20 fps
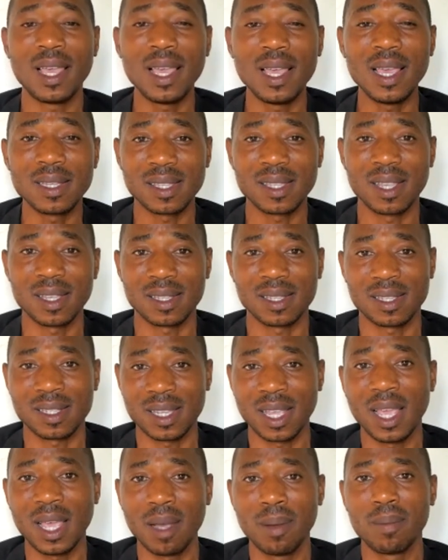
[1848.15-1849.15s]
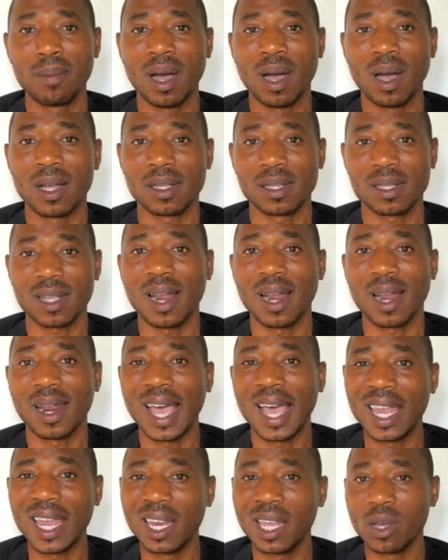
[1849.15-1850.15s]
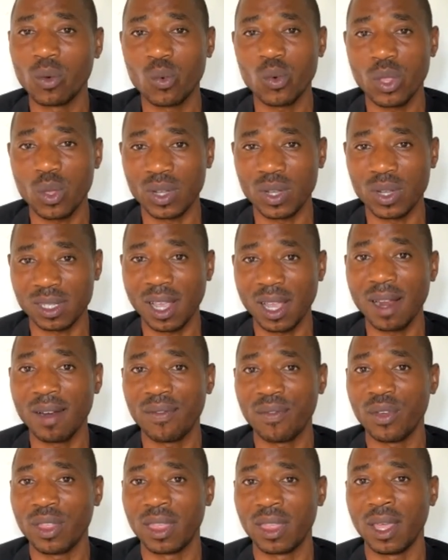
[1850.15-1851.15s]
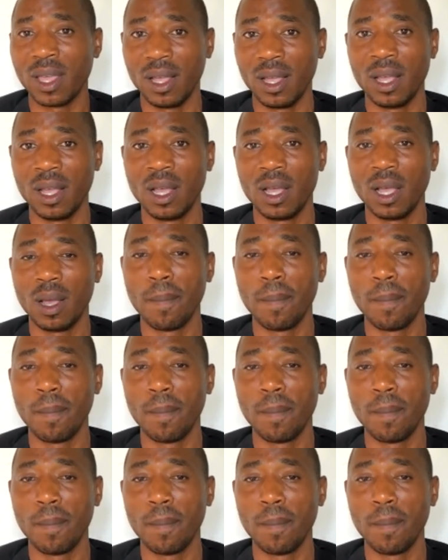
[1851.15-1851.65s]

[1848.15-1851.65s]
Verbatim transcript: is the same as aligning yourself with the